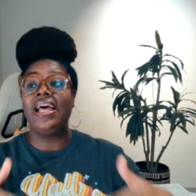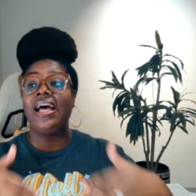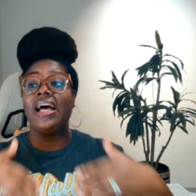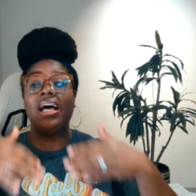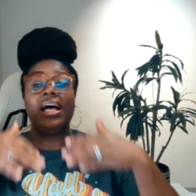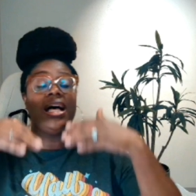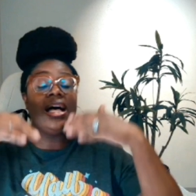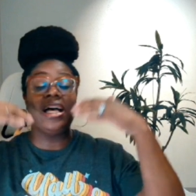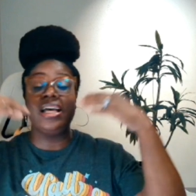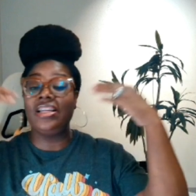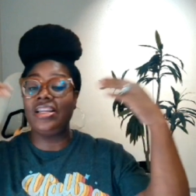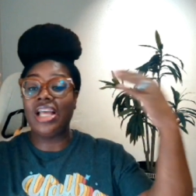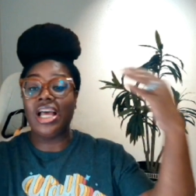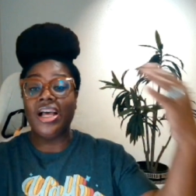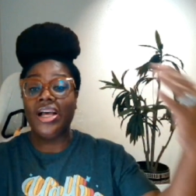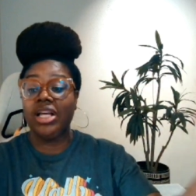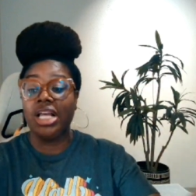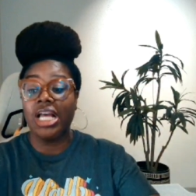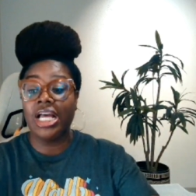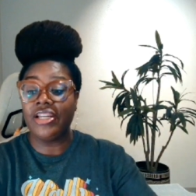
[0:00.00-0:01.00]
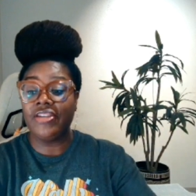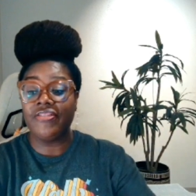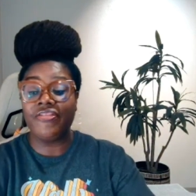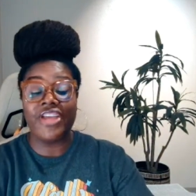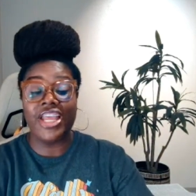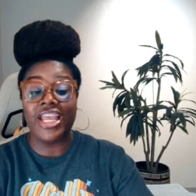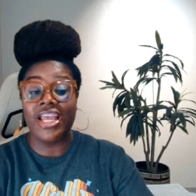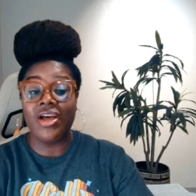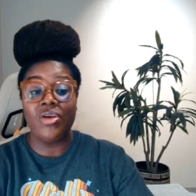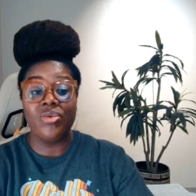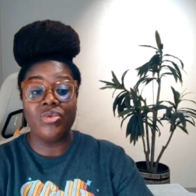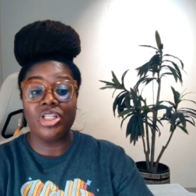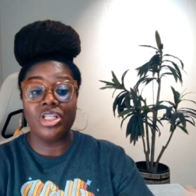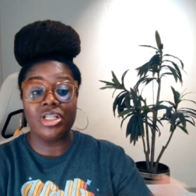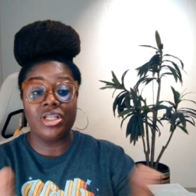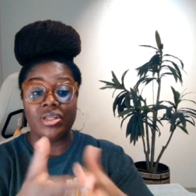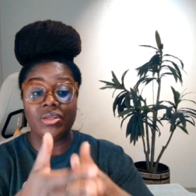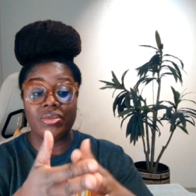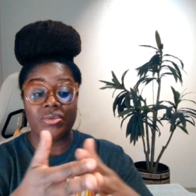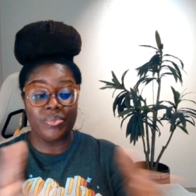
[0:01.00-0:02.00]
un, uh, unveiled to
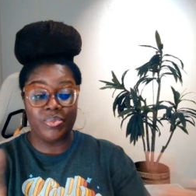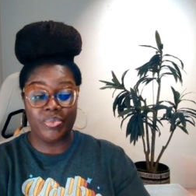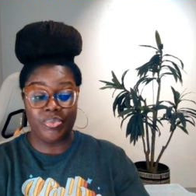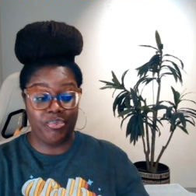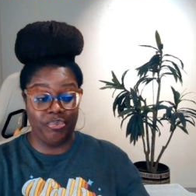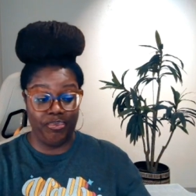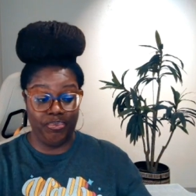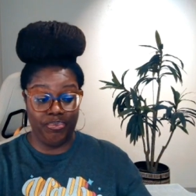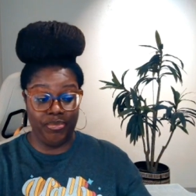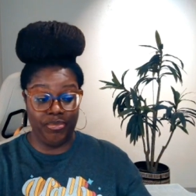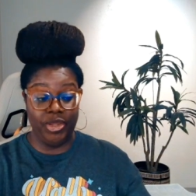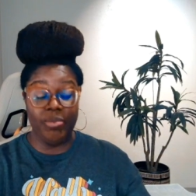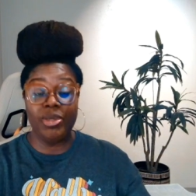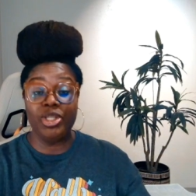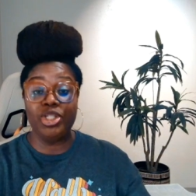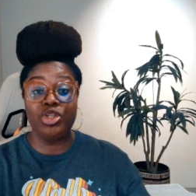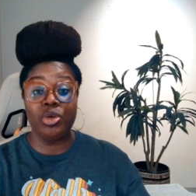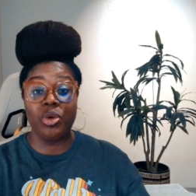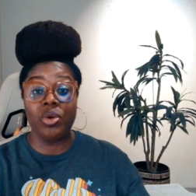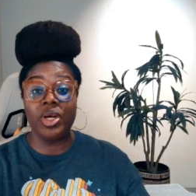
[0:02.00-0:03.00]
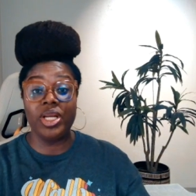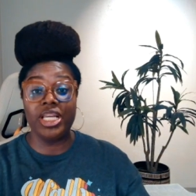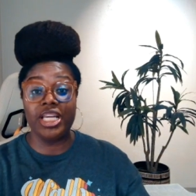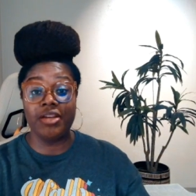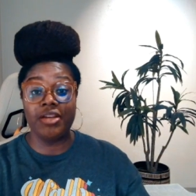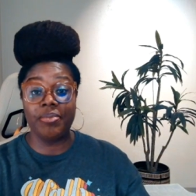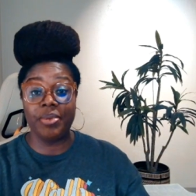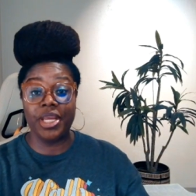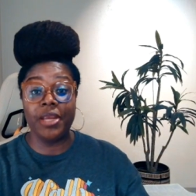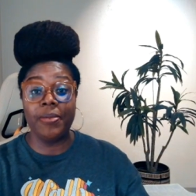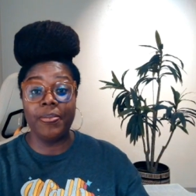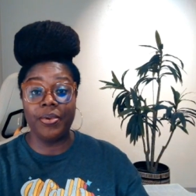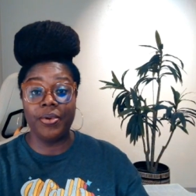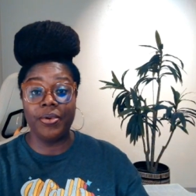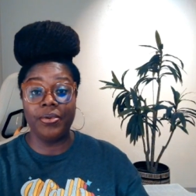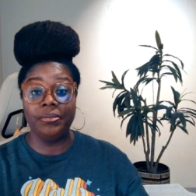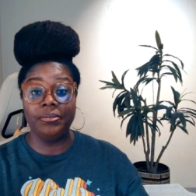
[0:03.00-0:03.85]
the majority of people.